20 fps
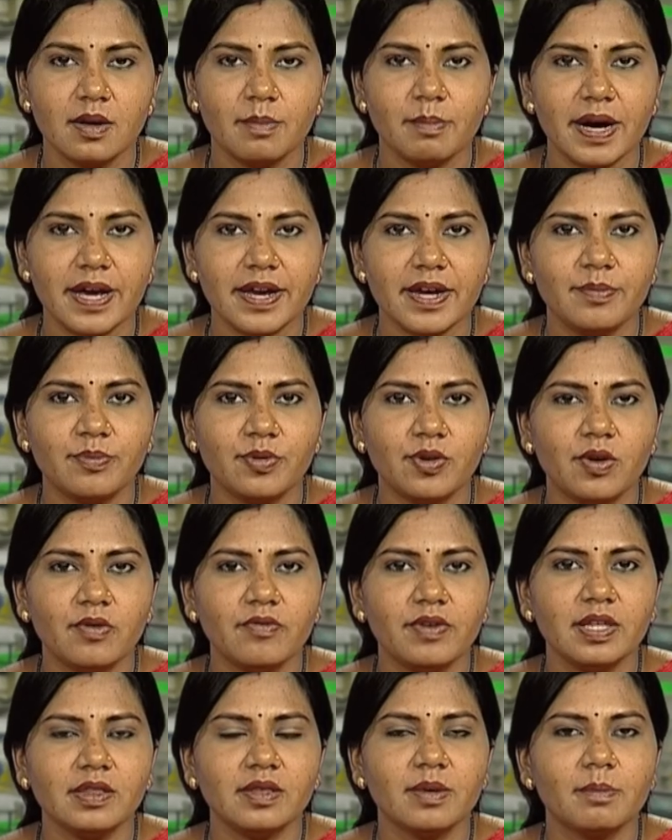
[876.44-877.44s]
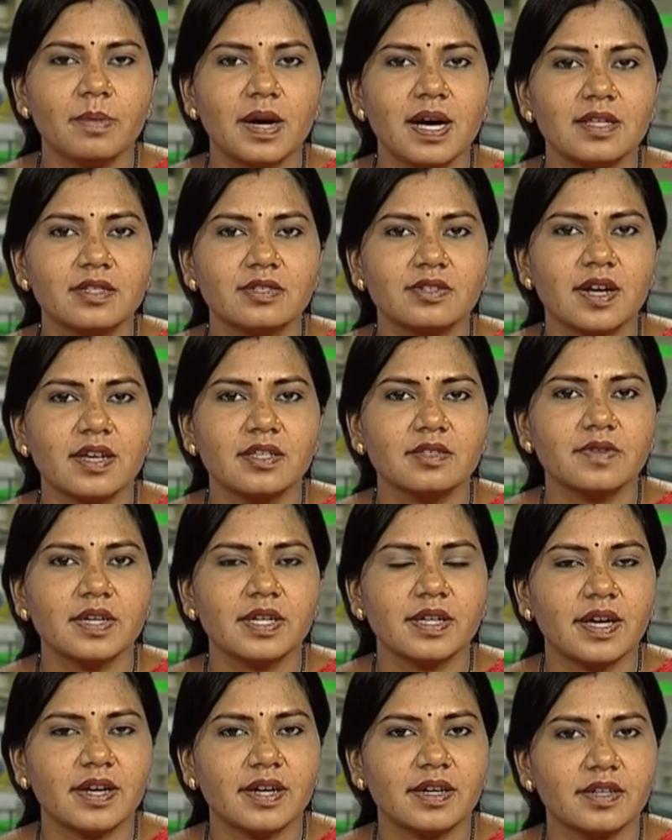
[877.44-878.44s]
by improving the mass transfer
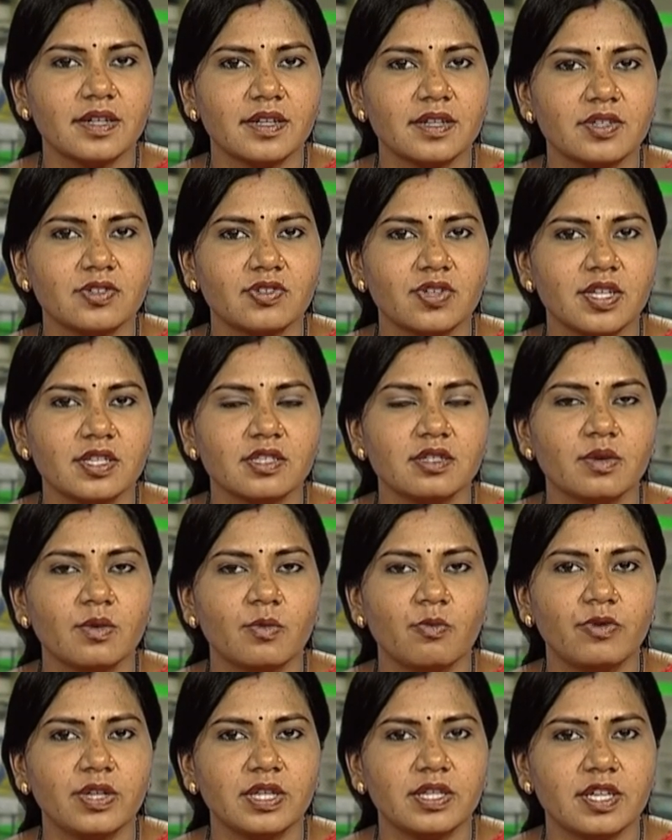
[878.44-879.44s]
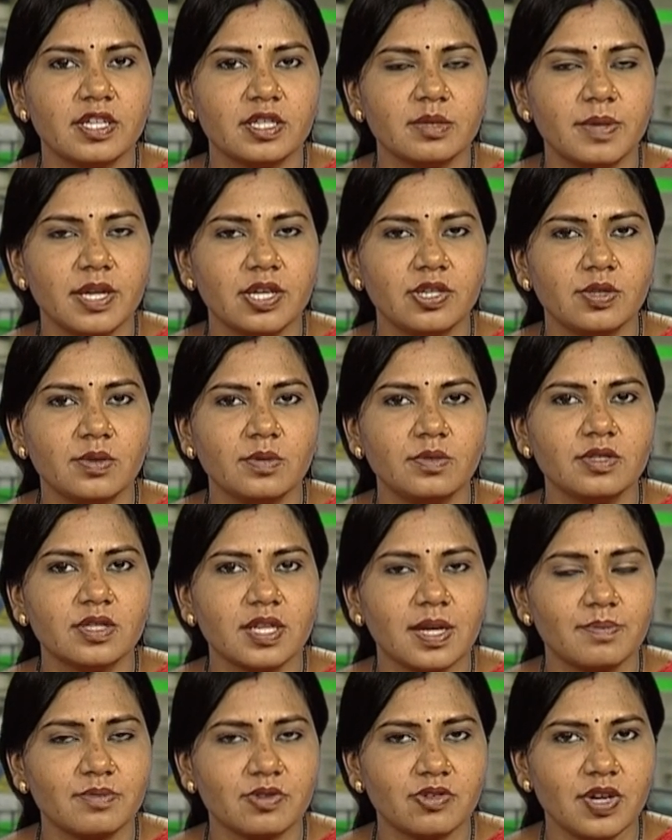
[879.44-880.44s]
characteristics with respect to
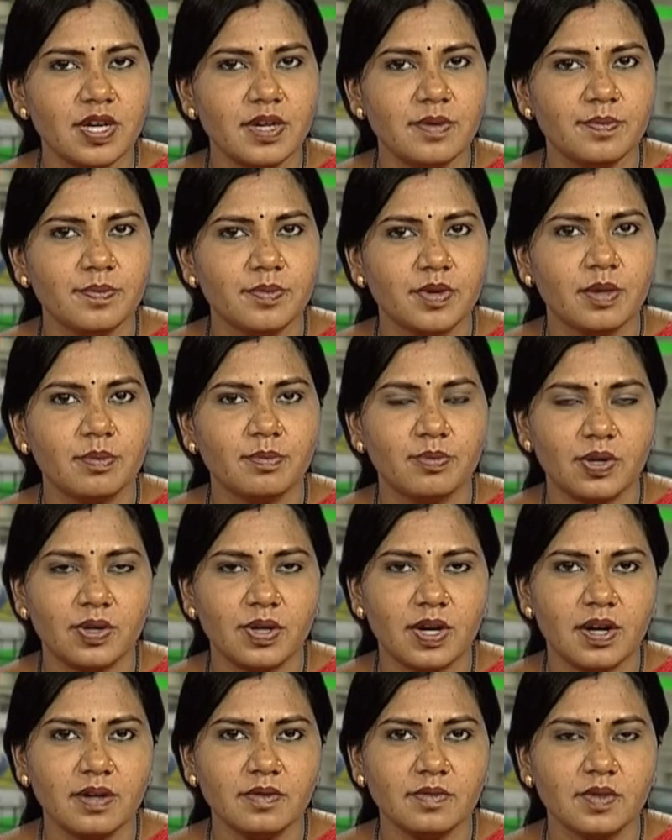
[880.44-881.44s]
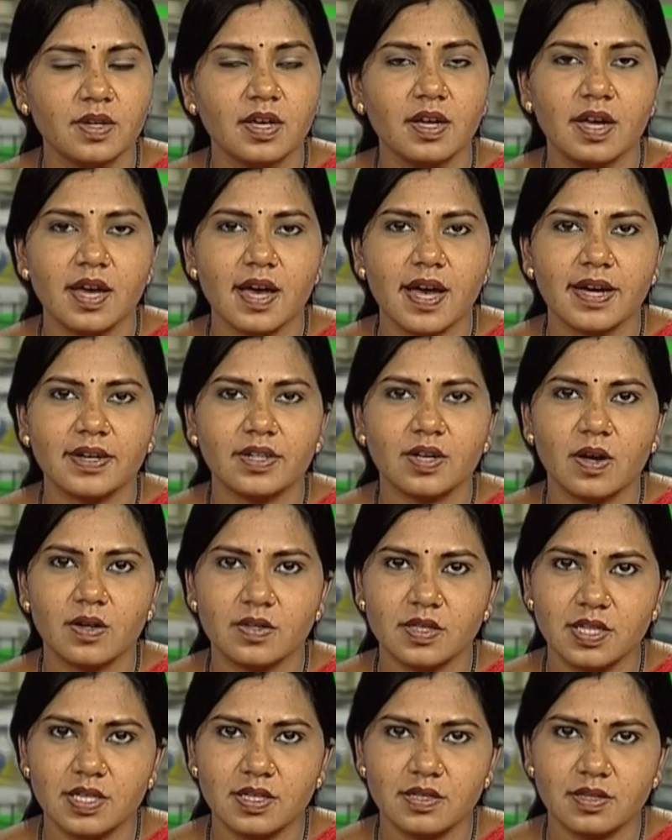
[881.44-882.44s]
substrate, product and
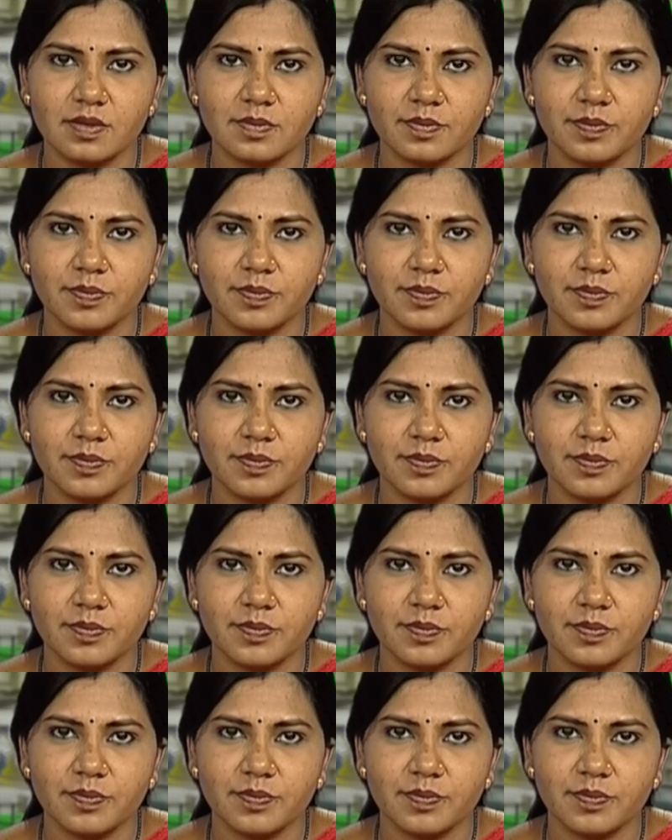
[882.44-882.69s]
oxygen.